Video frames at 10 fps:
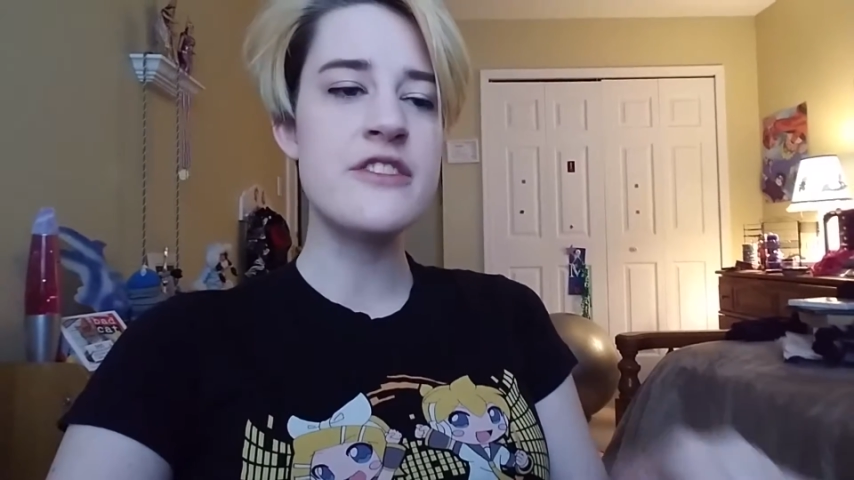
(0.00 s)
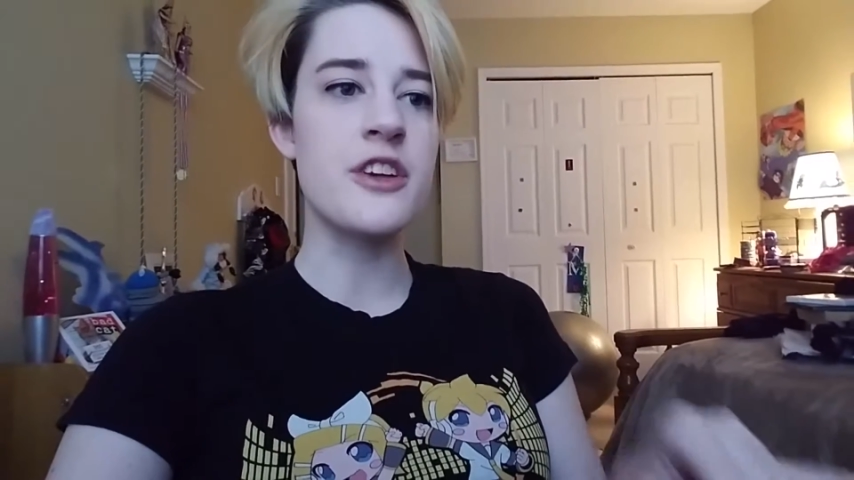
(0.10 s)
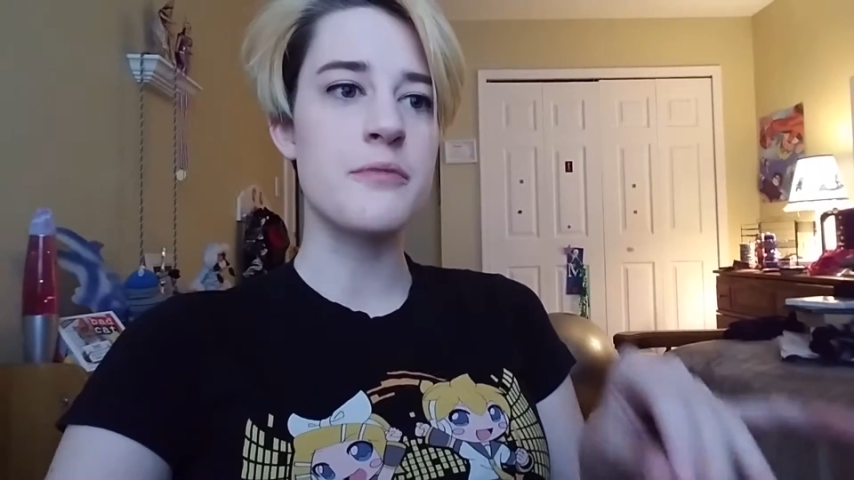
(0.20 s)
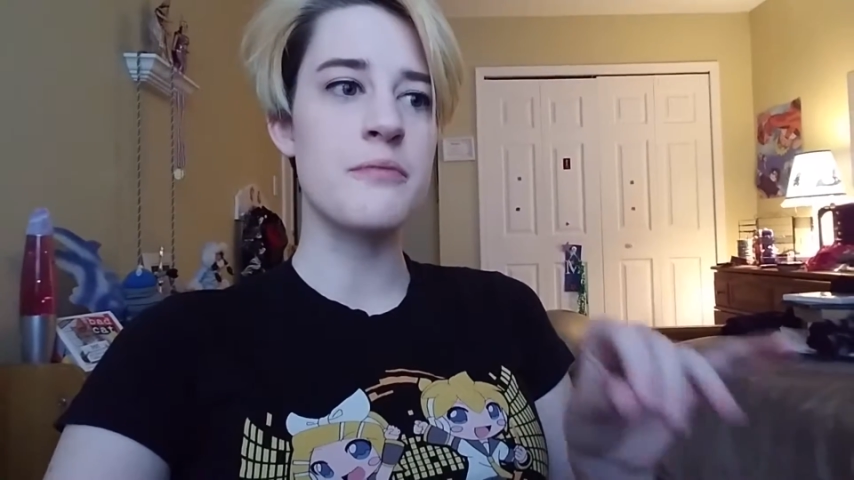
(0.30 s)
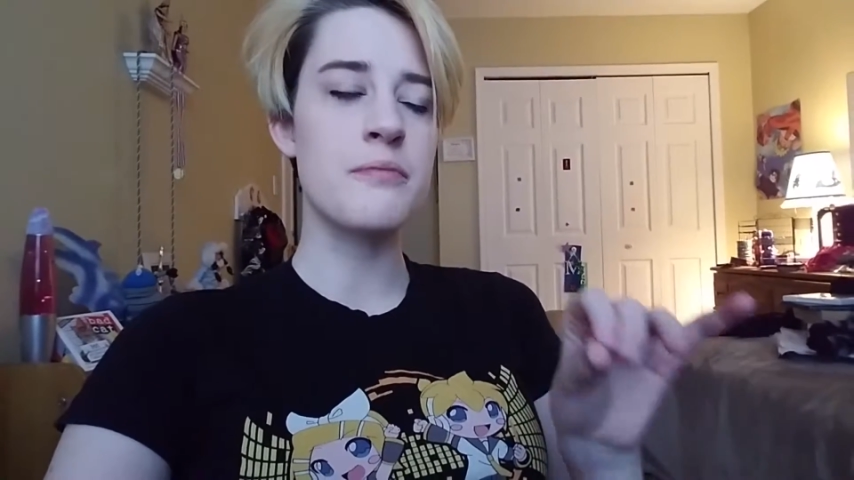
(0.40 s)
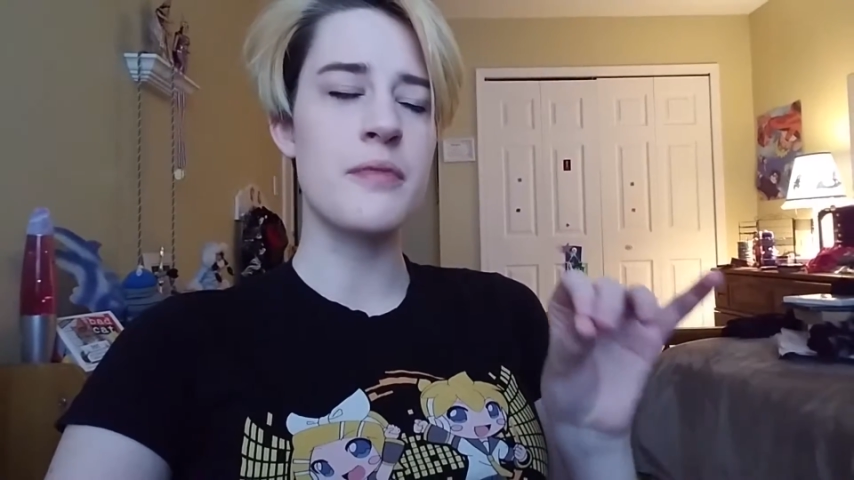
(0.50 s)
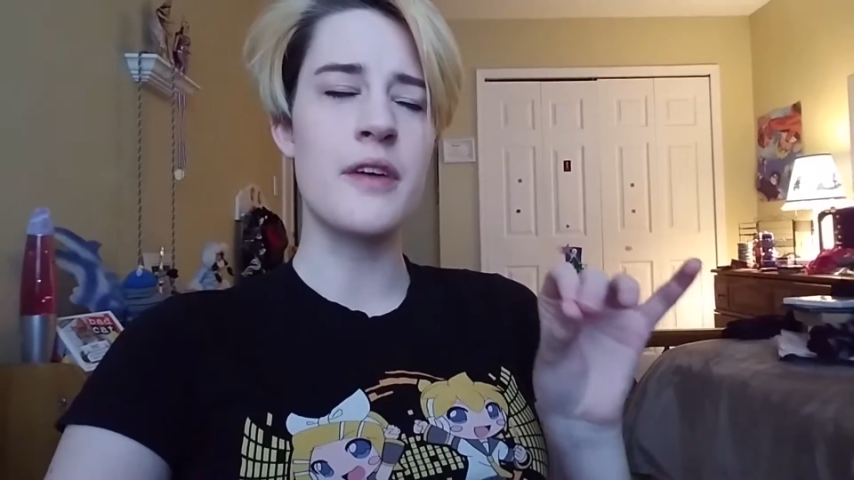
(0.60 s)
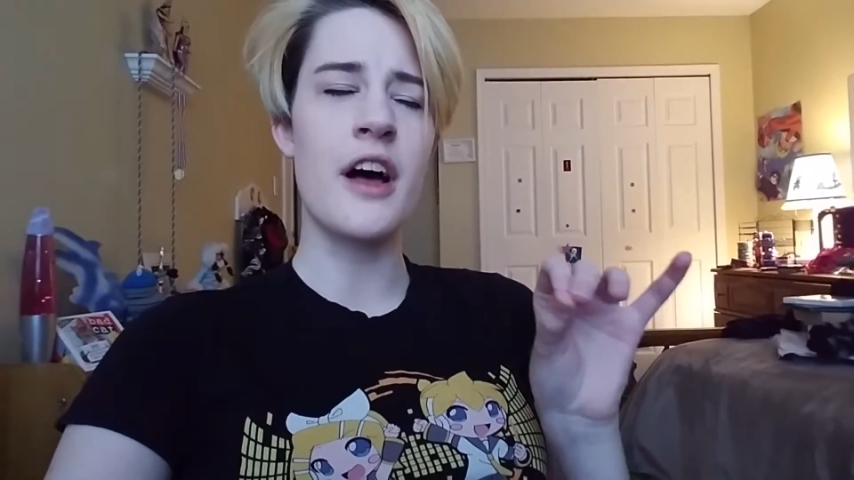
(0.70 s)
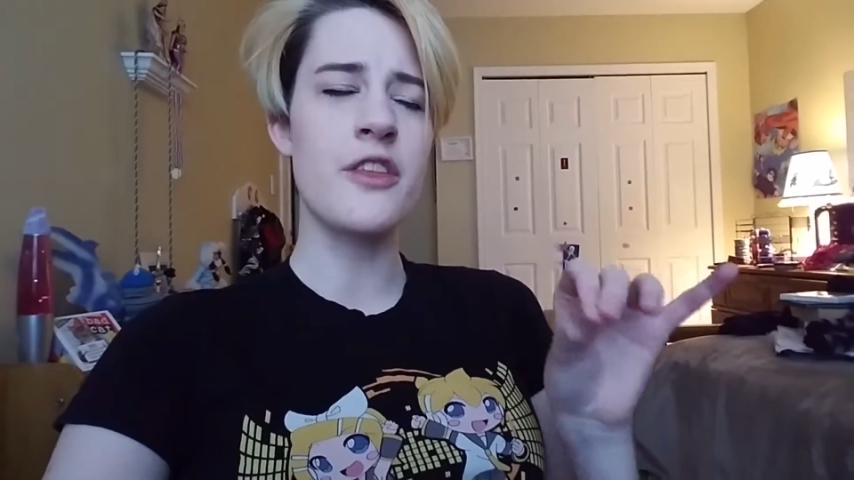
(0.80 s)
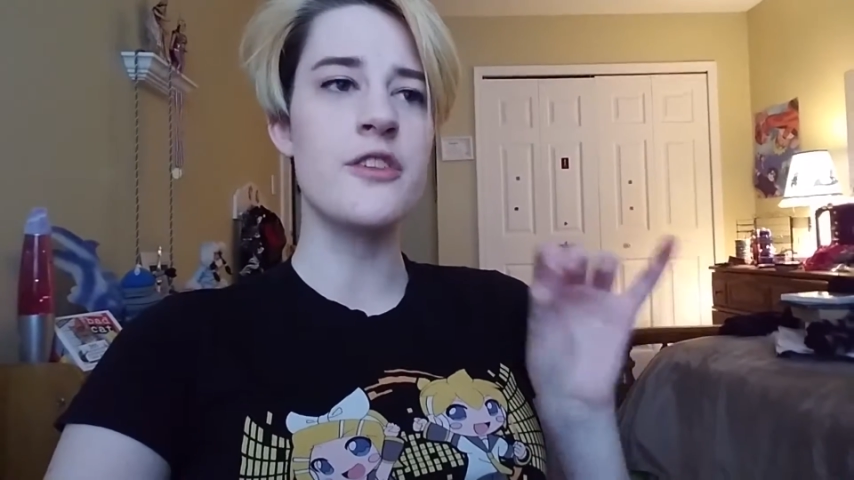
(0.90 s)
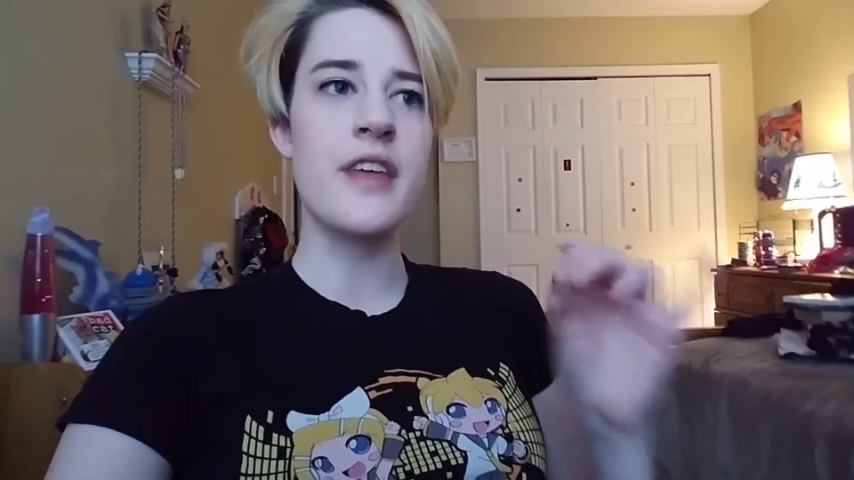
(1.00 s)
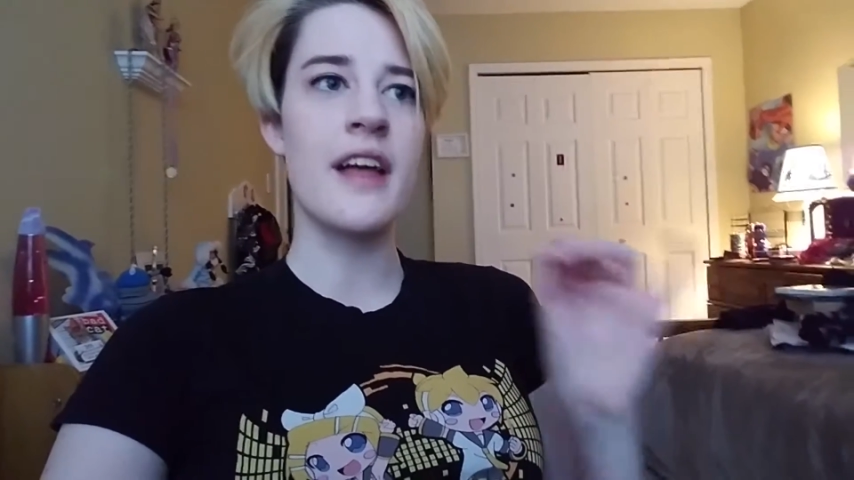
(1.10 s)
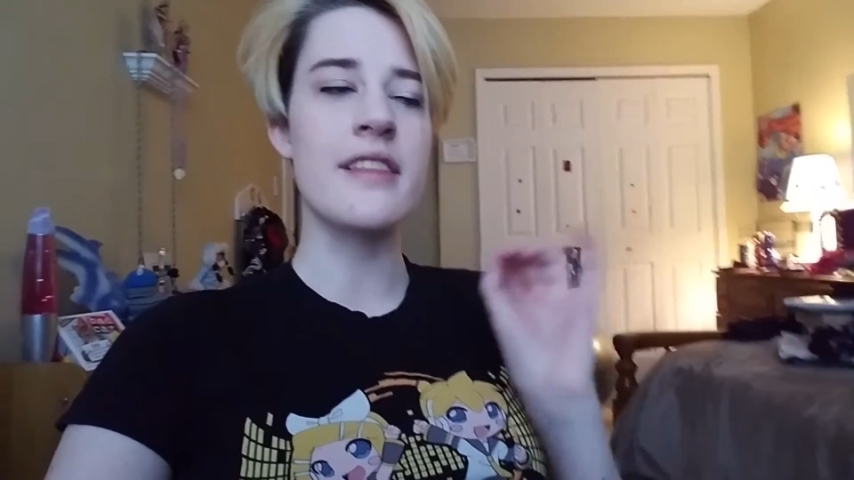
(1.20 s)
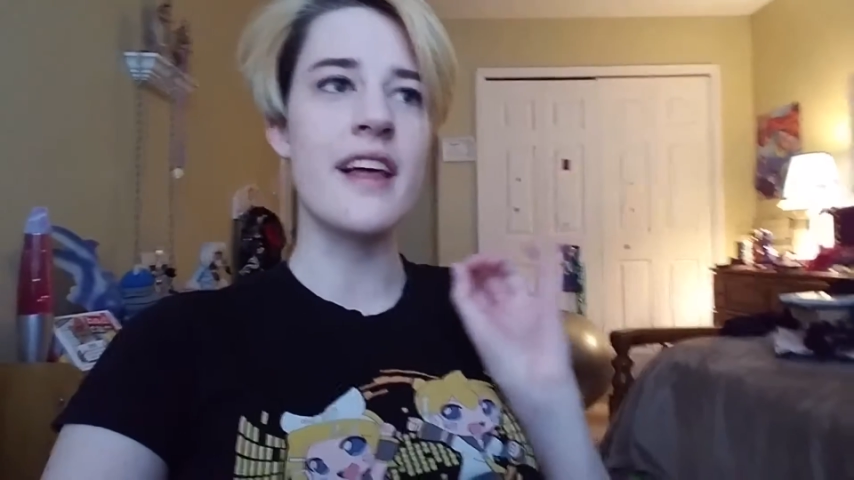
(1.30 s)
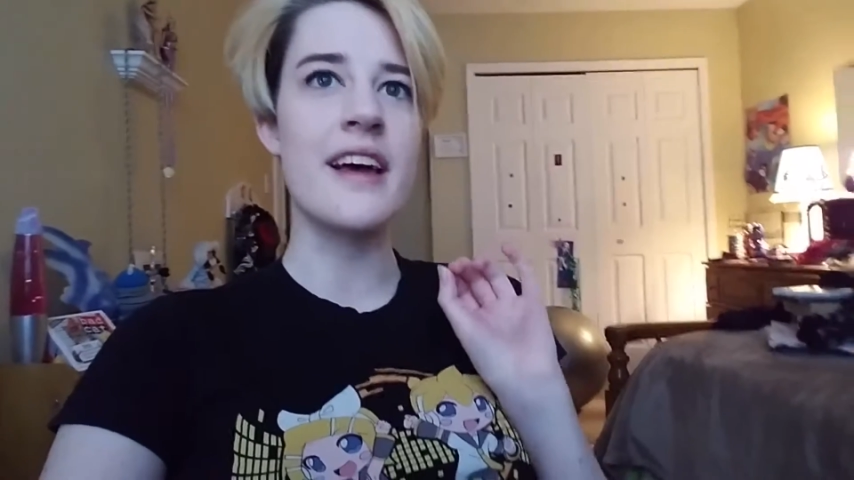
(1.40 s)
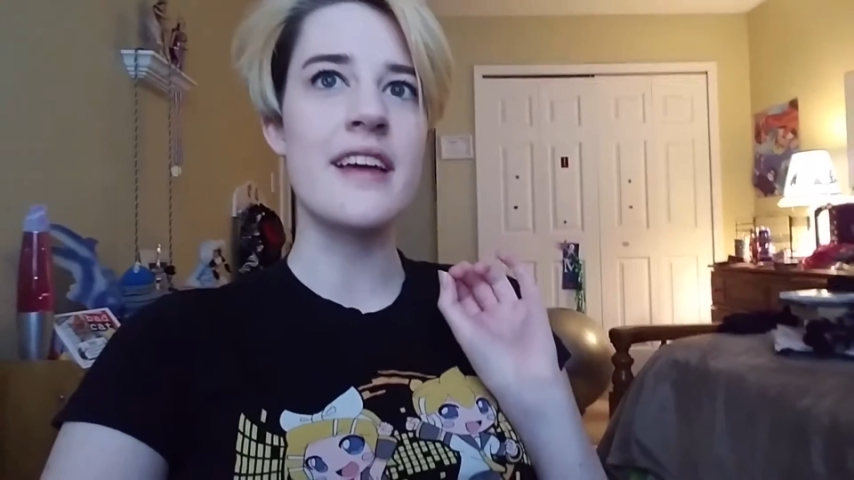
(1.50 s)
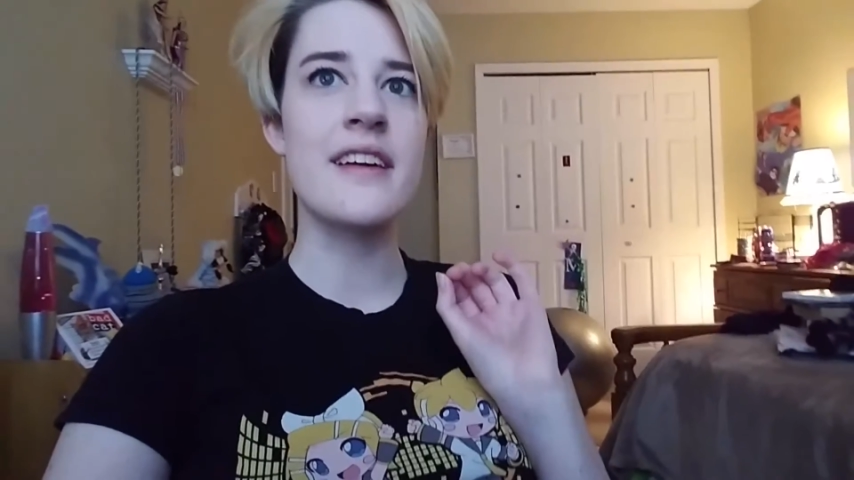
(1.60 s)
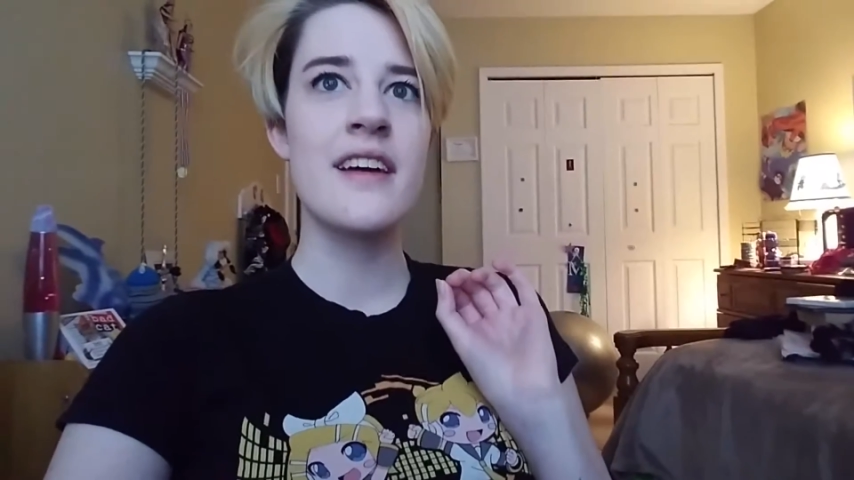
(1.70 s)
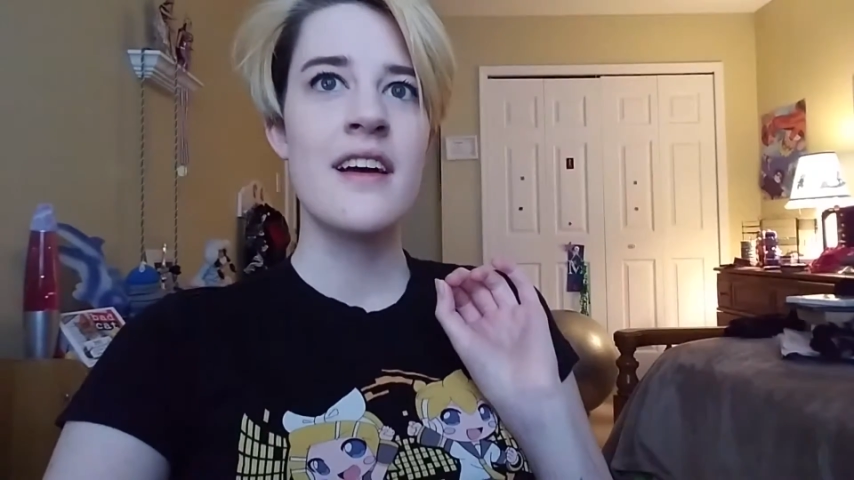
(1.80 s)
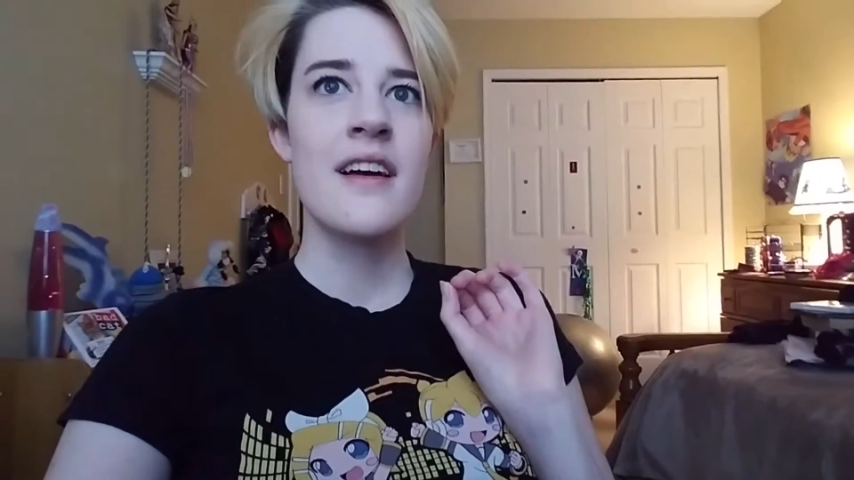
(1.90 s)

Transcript: just other than like